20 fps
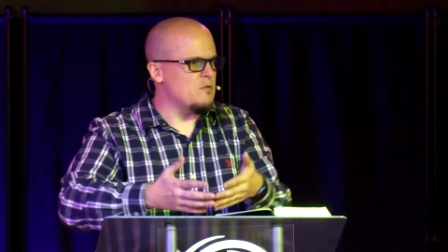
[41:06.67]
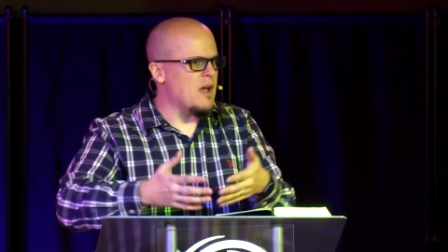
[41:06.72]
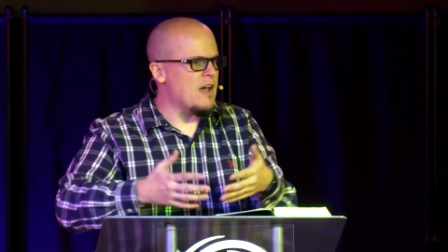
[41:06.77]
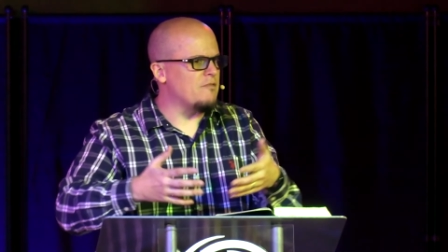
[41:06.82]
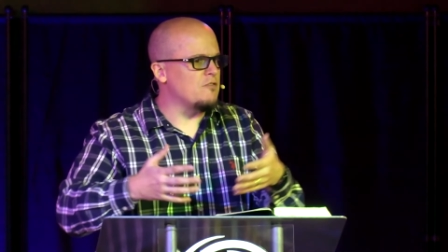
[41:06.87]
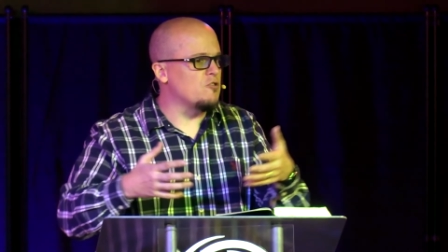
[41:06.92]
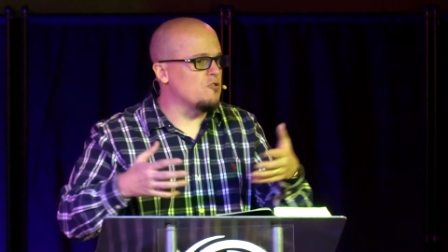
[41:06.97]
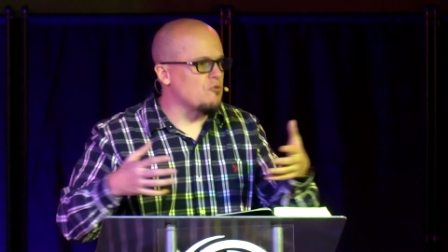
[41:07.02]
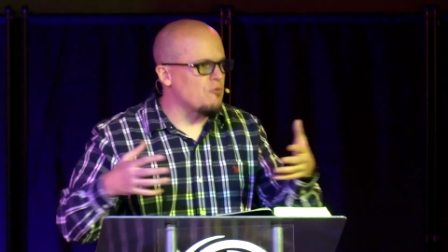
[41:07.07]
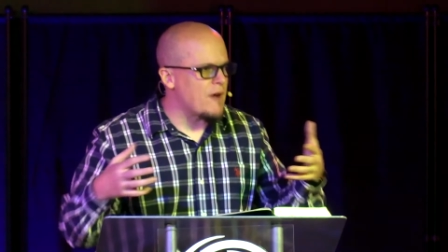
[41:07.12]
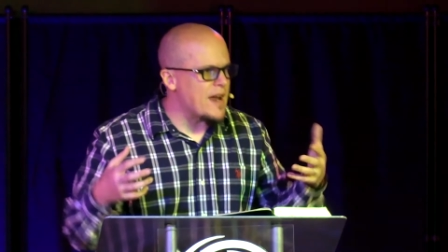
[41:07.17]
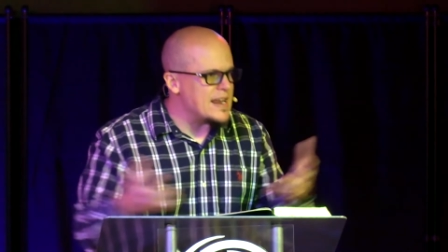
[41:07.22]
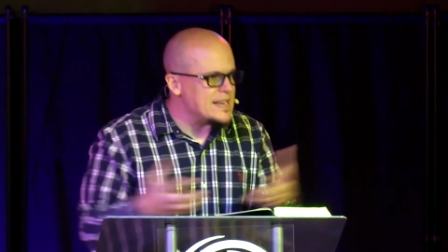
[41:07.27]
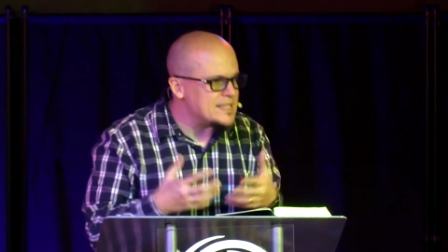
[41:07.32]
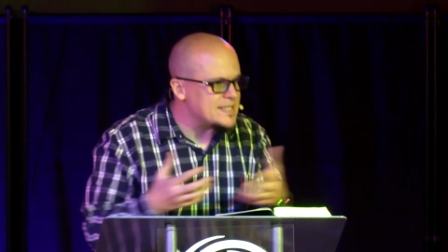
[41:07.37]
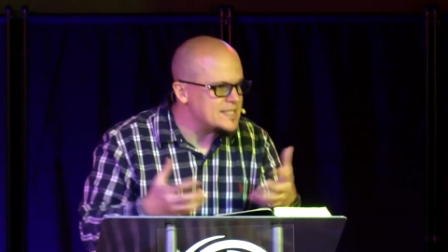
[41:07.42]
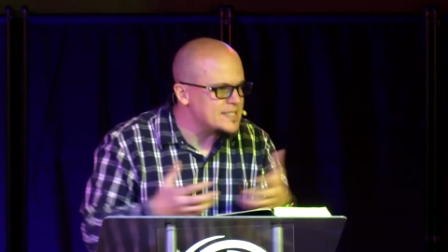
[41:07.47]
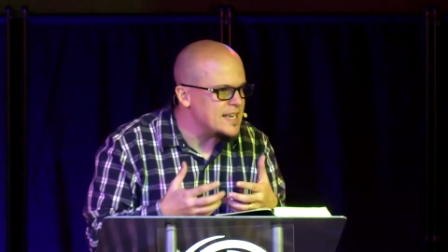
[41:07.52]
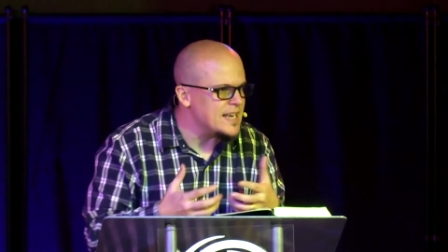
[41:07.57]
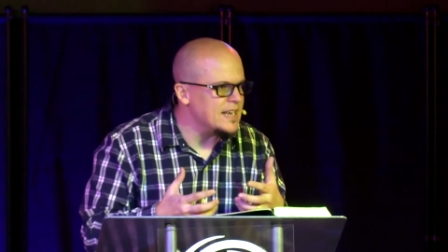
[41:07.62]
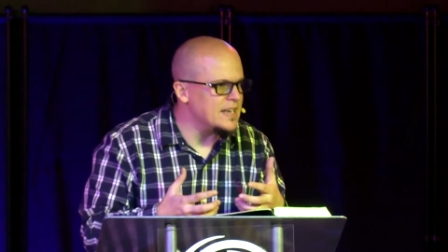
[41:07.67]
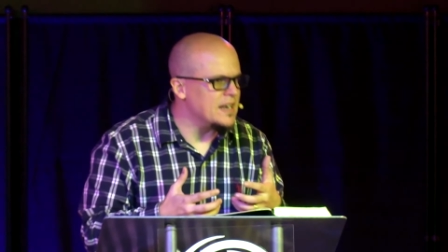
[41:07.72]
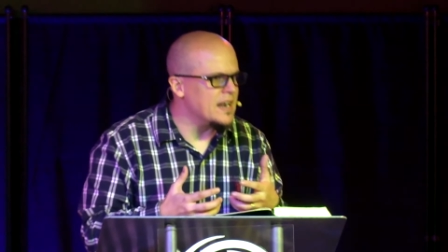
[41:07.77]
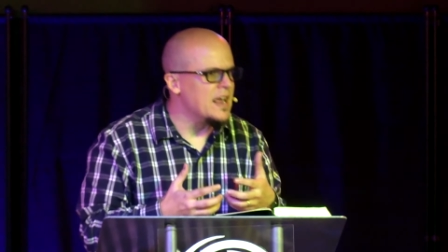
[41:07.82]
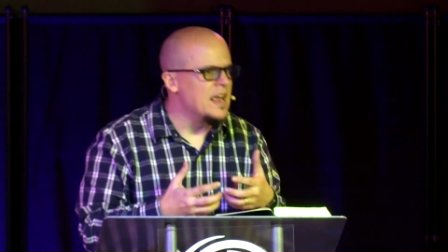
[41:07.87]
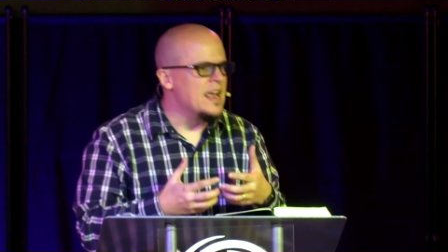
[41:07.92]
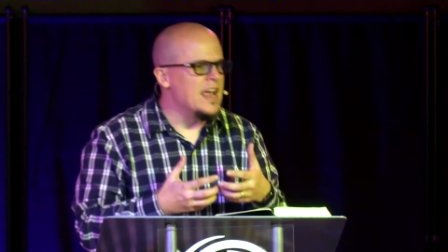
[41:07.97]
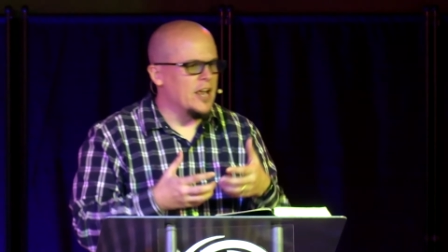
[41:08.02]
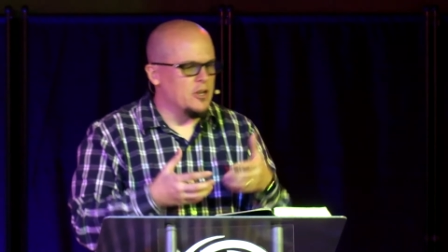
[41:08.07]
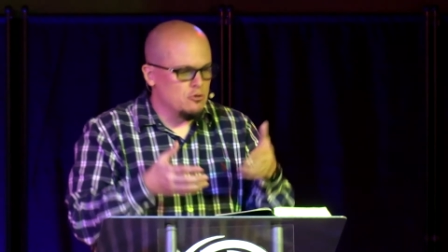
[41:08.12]
have great sin
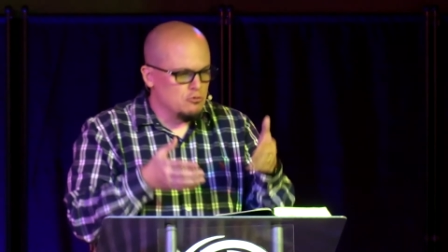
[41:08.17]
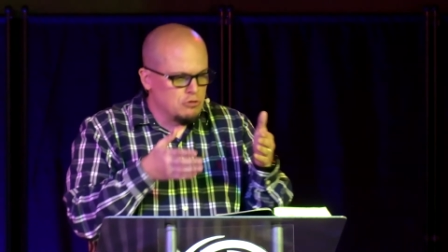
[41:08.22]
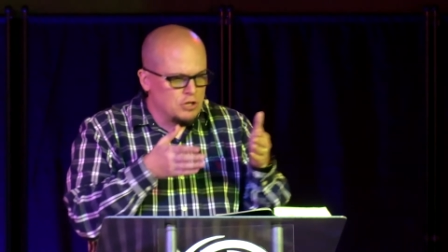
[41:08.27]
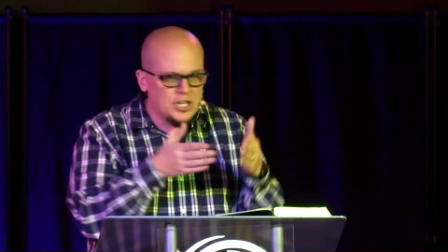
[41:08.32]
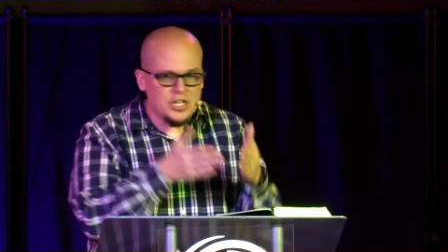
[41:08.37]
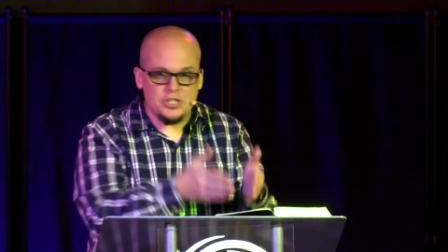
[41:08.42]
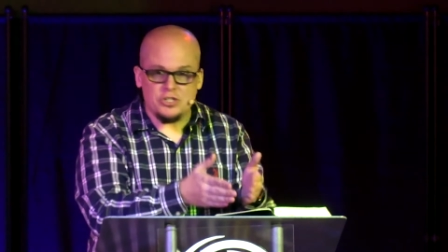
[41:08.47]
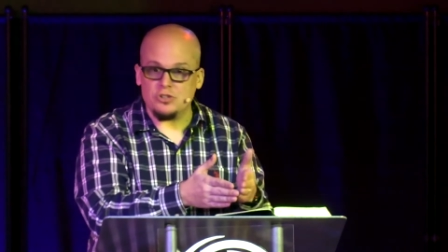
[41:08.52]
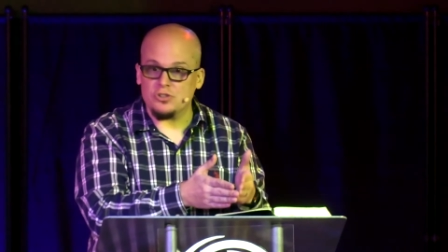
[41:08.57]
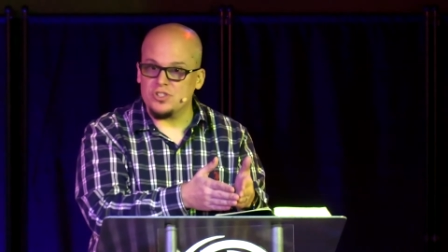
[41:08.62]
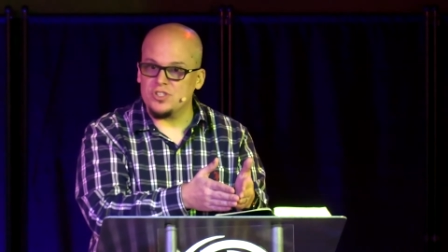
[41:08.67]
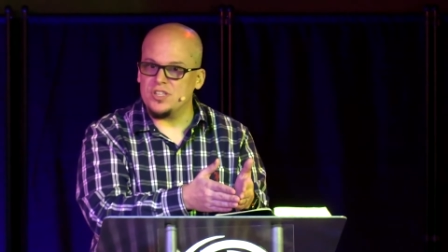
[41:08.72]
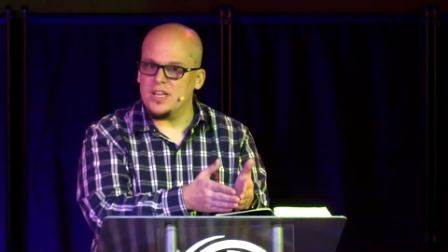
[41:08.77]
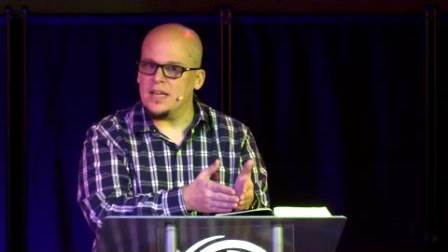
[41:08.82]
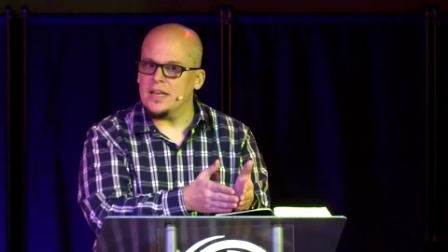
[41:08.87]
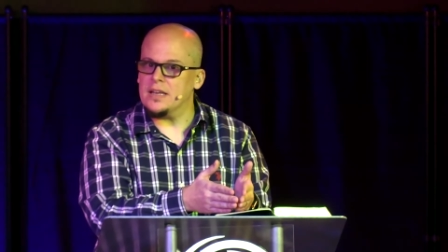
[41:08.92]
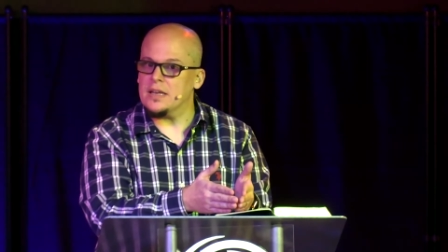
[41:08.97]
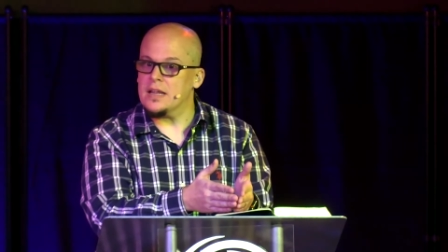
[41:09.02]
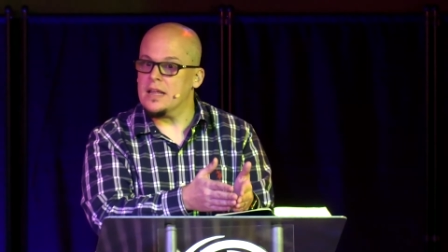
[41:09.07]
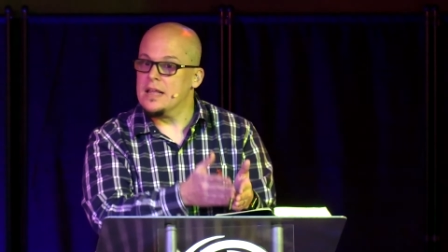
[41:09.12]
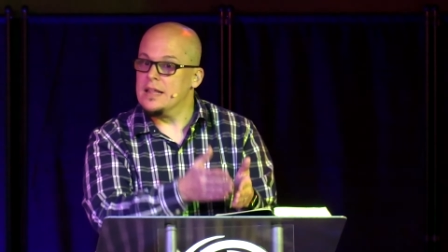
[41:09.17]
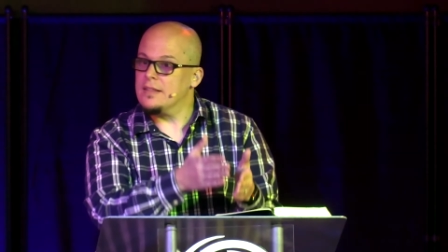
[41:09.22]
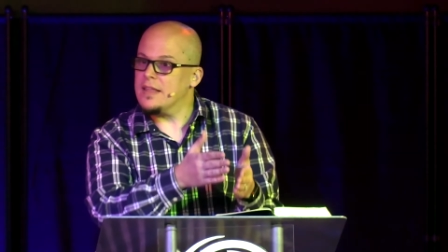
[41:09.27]
and you look at your sin,